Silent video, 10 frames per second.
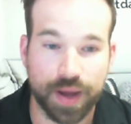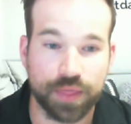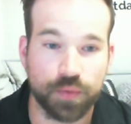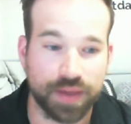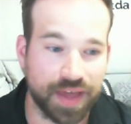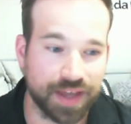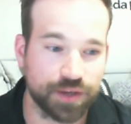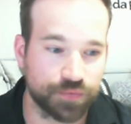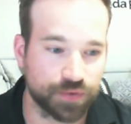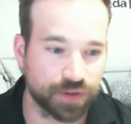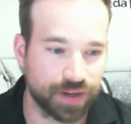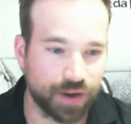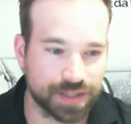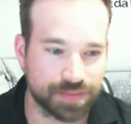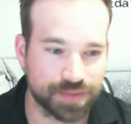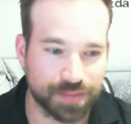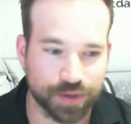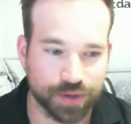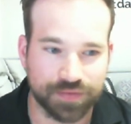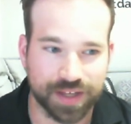the way, thank you for an awesome
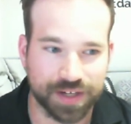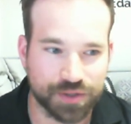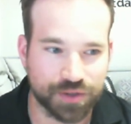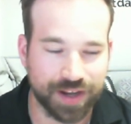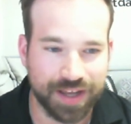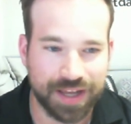summary of the industry.